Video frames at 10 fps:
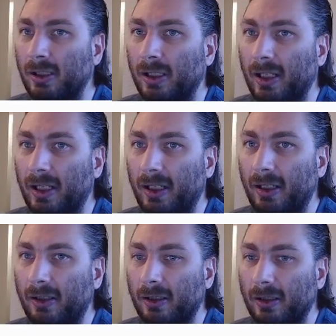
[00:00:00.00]

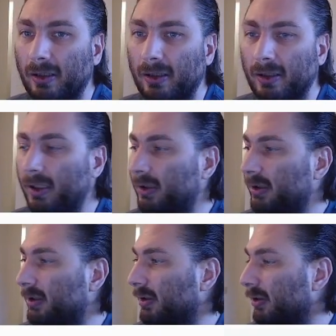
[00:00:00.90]
and
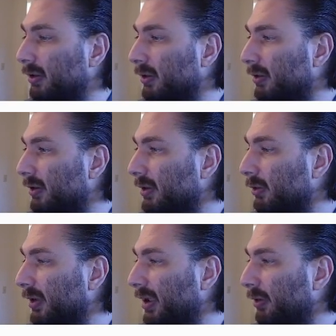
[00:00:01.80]
let's go
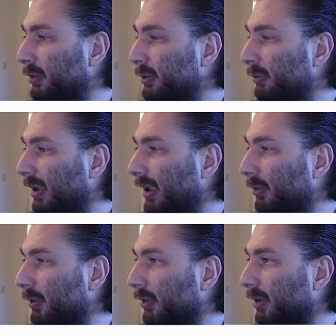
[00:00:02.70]
down to
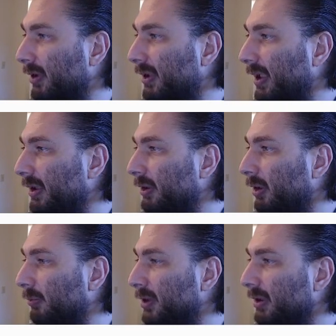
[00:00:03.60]
our text
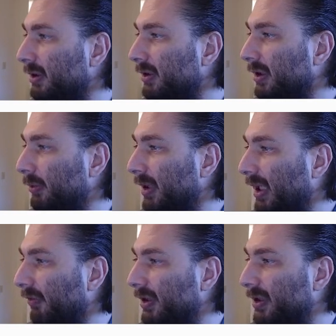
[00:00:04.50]
objects that we
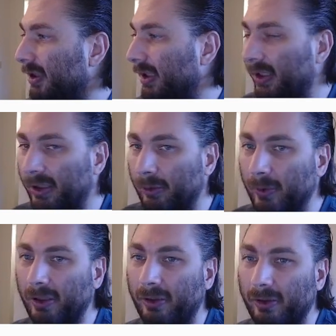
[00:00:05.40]
haven't done anything
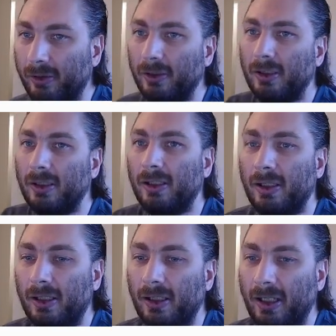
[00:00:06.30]
with.
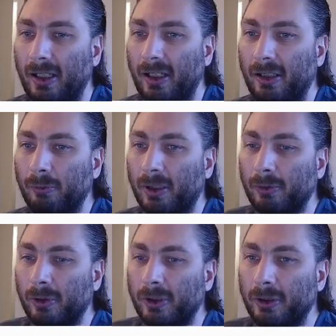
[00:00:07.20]
And what I'm
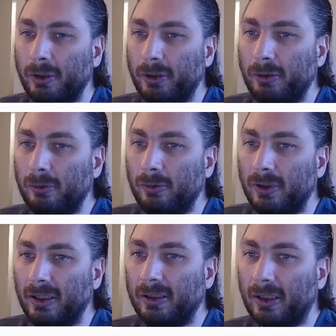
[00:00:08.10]
going to do
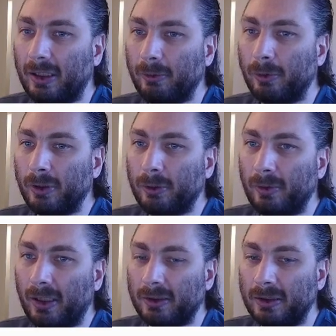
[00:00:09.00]
is I'm going to
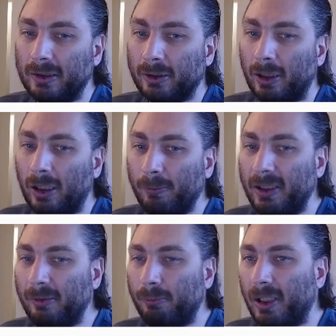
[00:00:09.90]
actually just copy
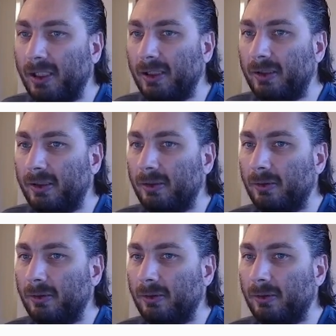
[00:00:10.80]
and paste